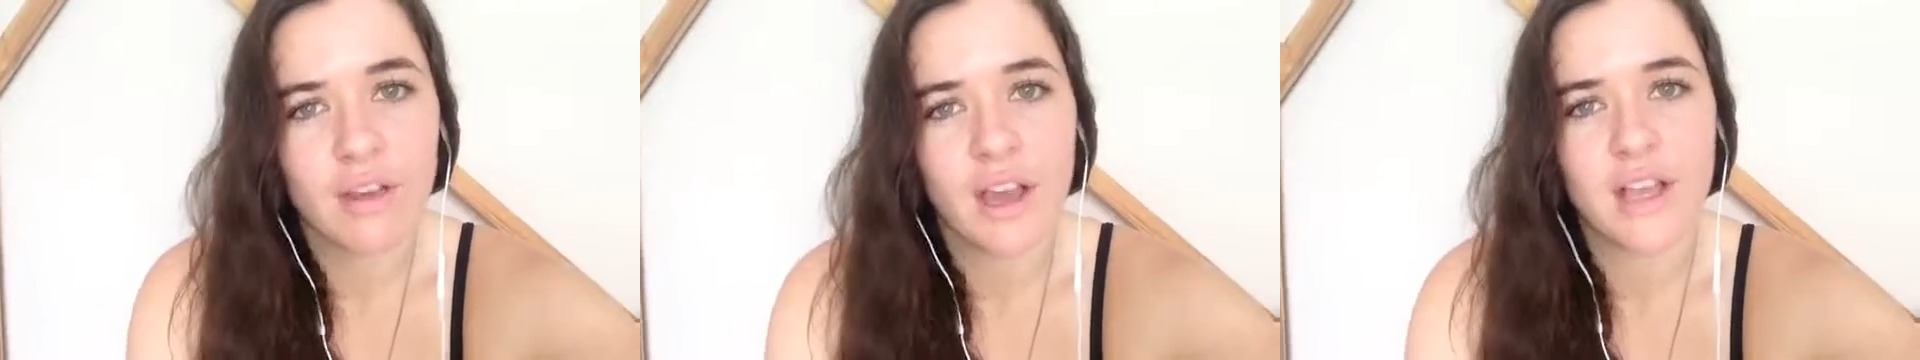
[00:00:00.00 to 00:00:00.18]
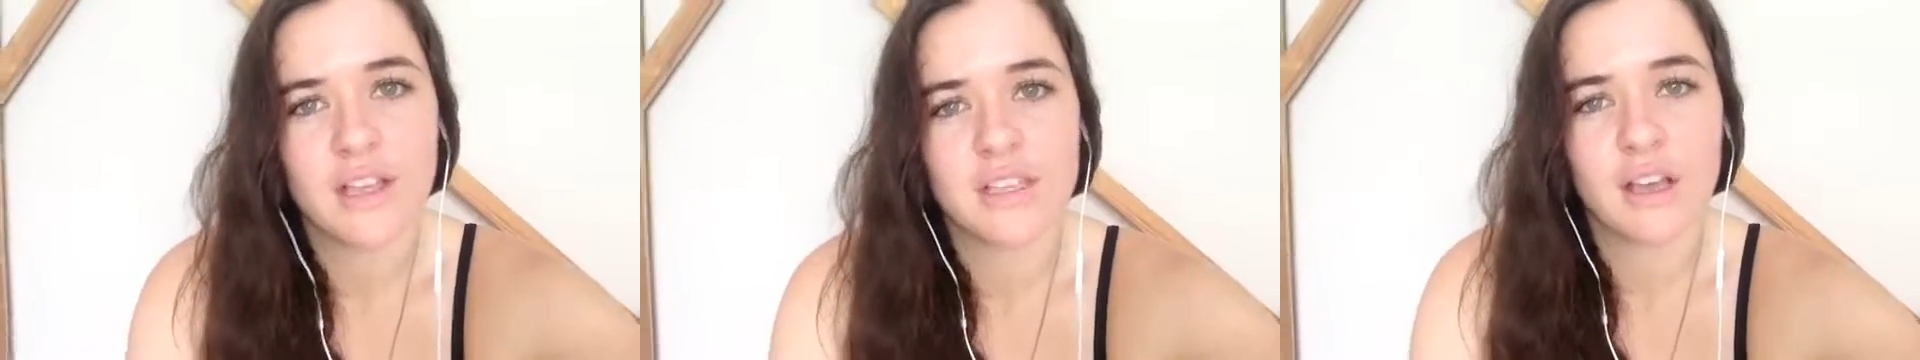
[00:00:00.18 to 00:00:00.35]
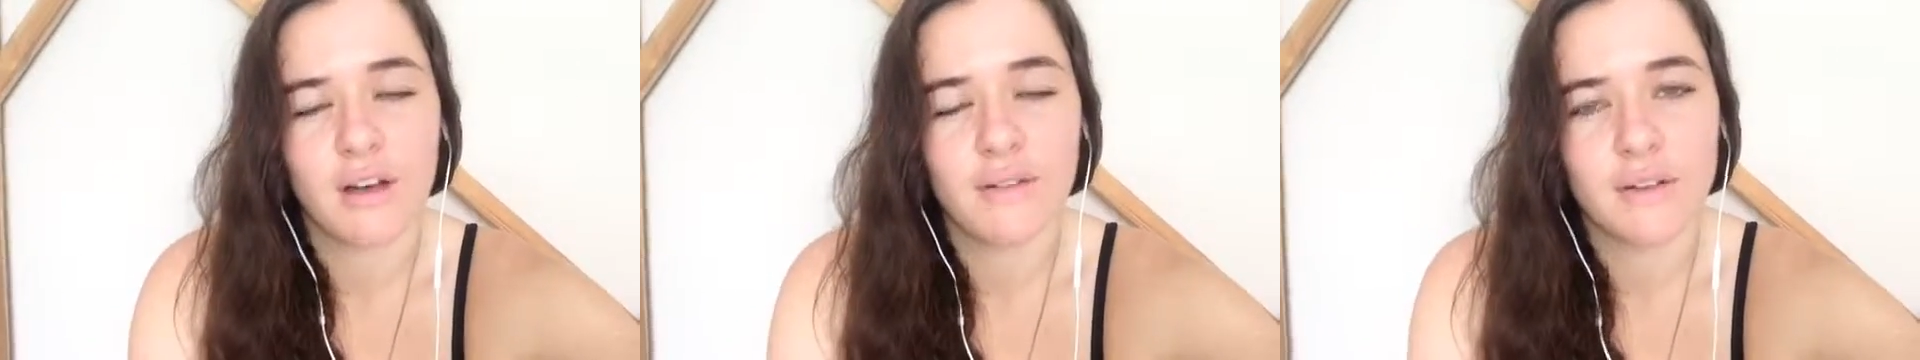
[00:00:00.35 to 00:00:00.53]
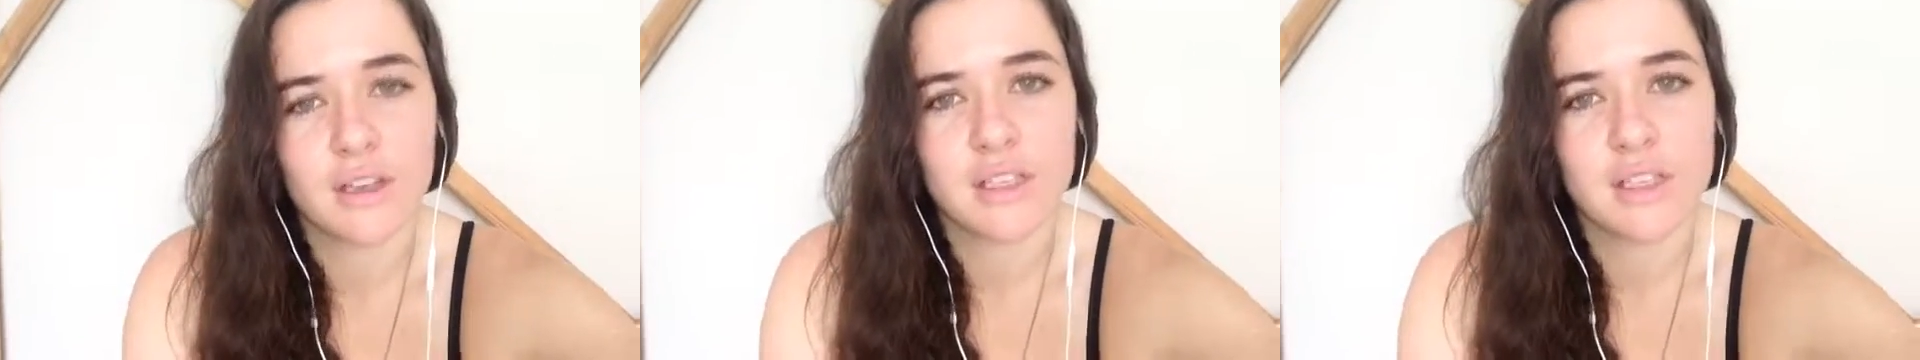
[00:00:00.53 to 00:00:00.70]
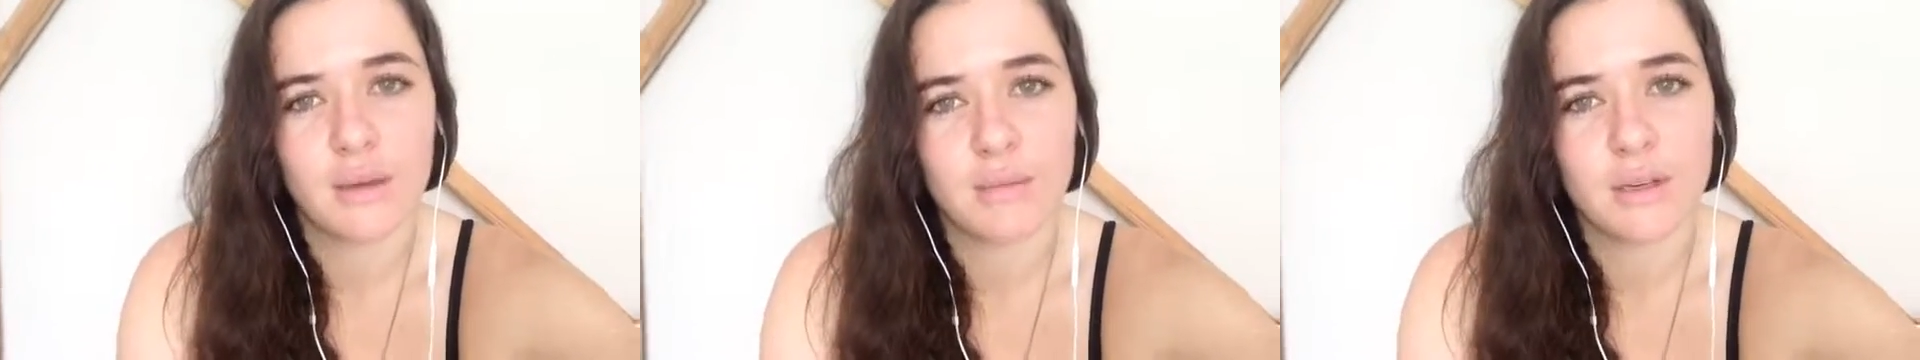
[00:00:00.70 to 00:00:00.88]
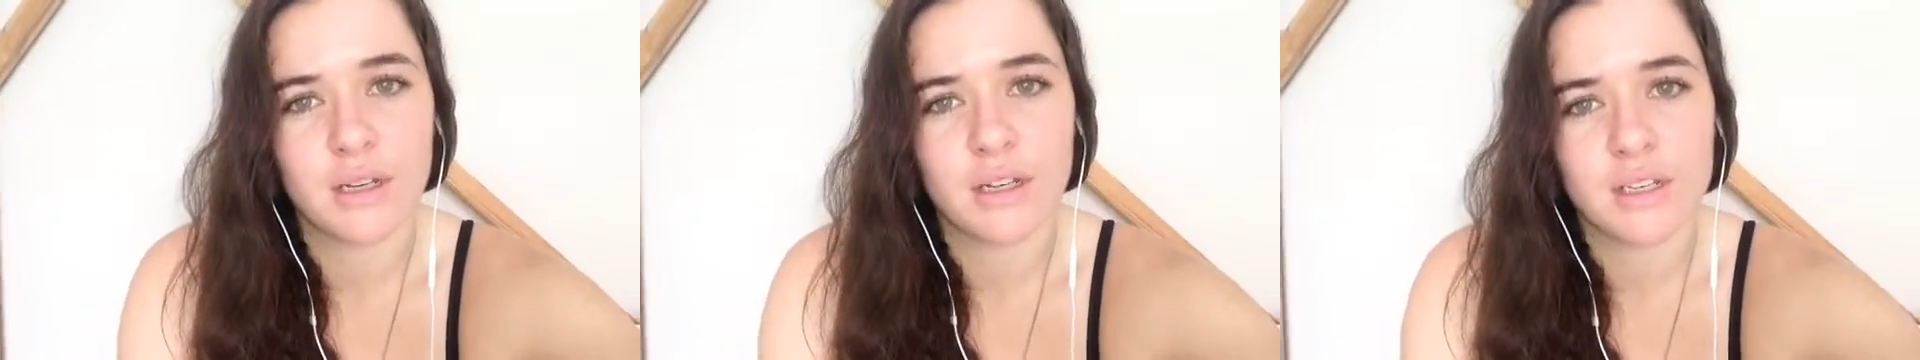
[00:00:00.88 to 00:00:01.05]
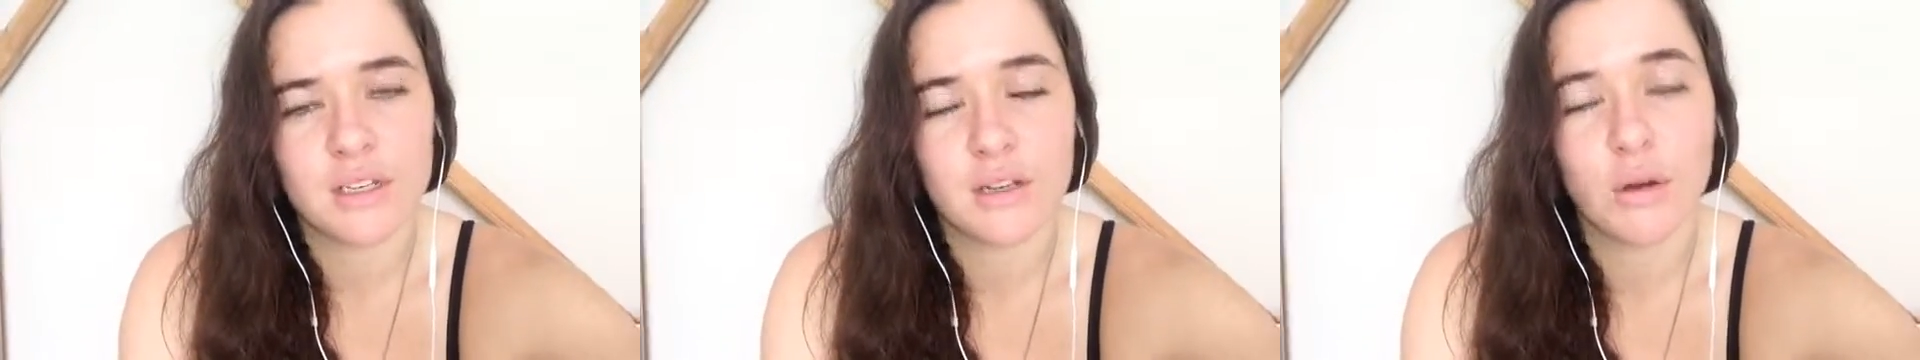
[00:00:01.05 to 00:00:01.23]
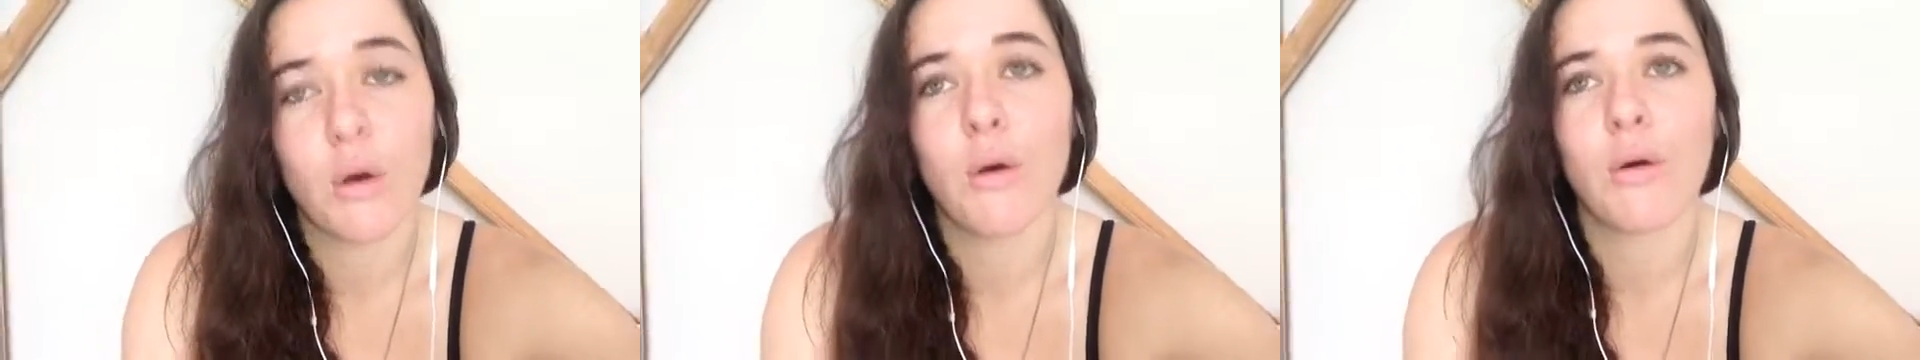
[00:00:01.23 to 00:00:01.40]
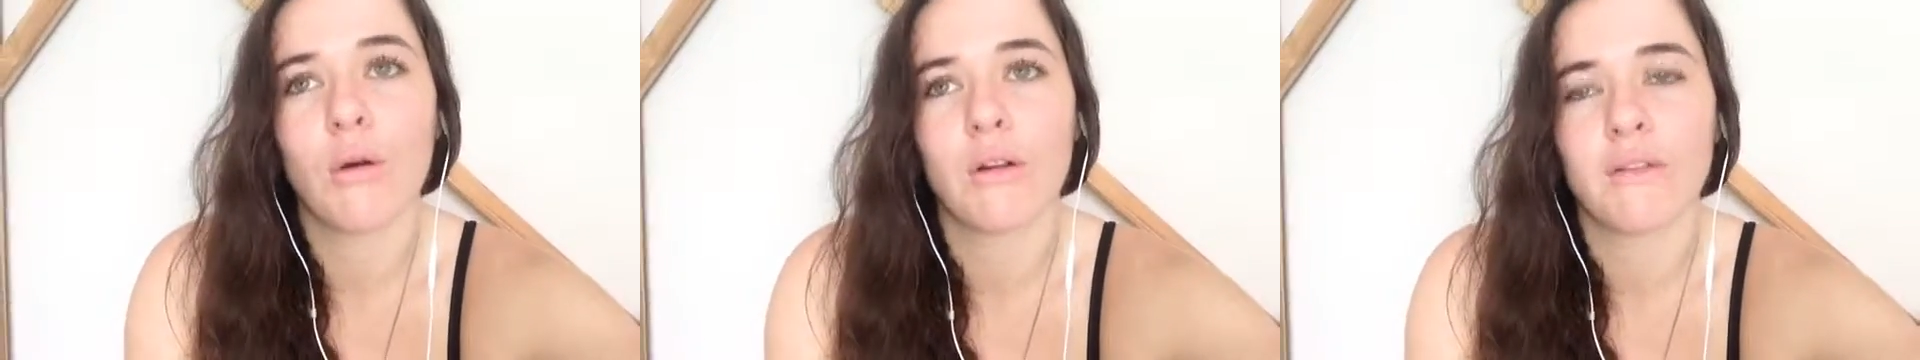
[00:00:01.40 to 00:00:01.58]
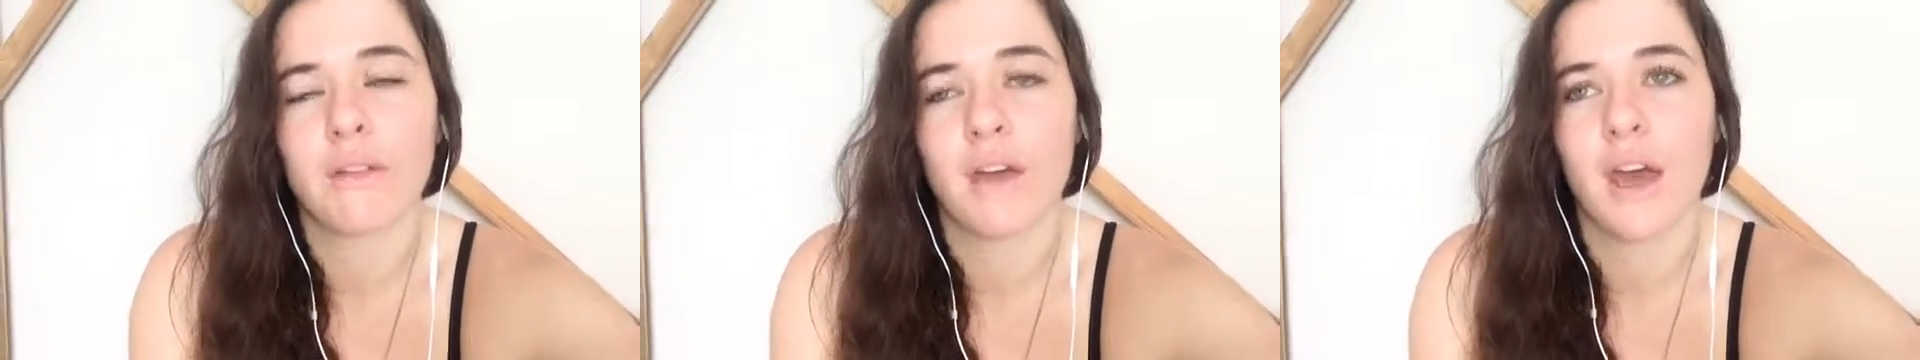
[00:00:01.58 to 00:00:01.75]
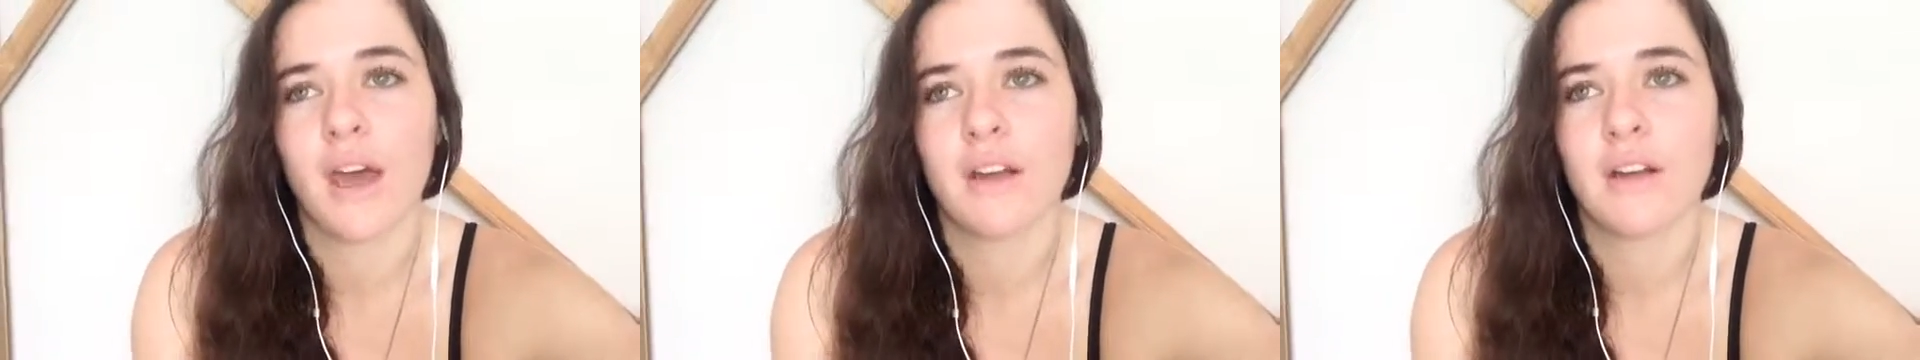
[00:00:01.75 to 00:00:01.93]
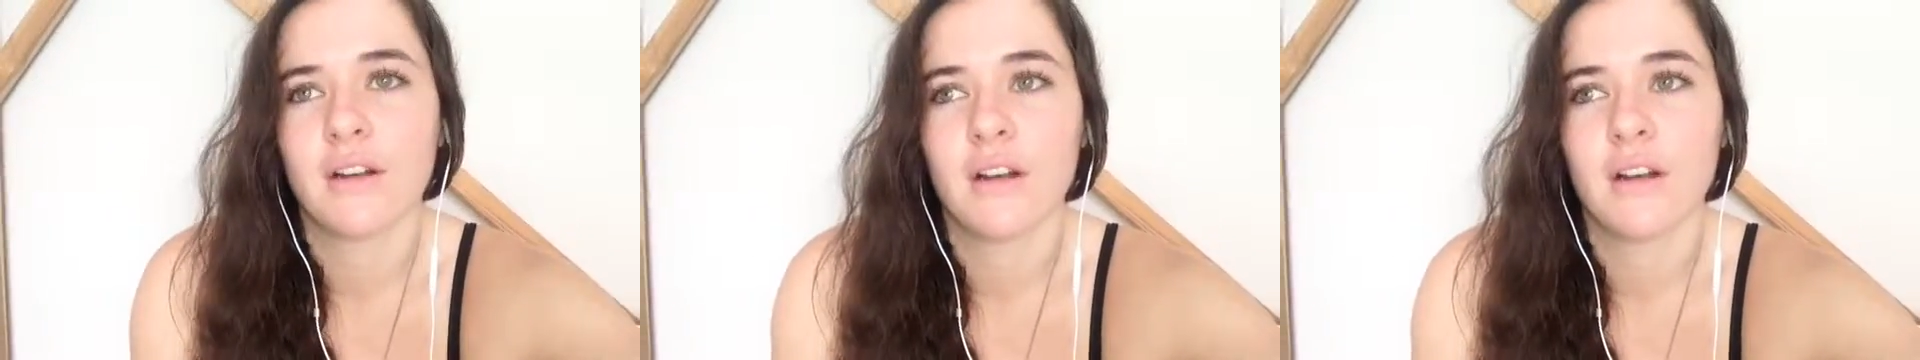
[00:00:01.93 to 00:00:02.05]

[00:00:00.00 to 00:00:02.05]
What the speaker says: and self-acceptance to all of that.